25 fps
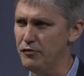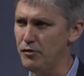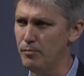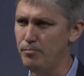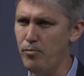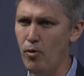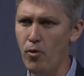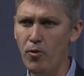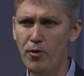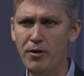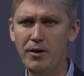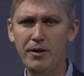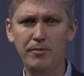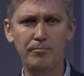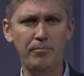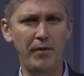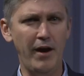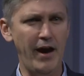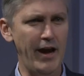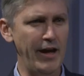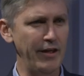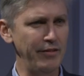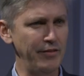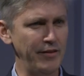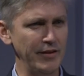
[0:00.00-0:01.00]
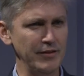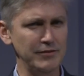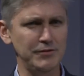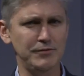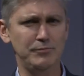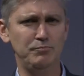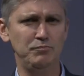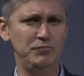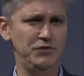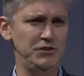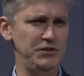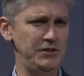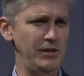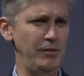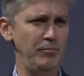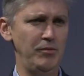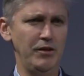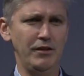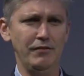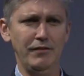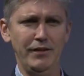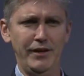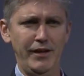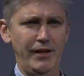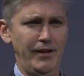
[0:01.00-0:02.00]
of supported by this
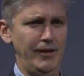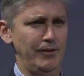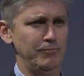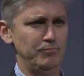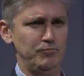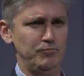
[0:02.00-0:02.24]
seemingly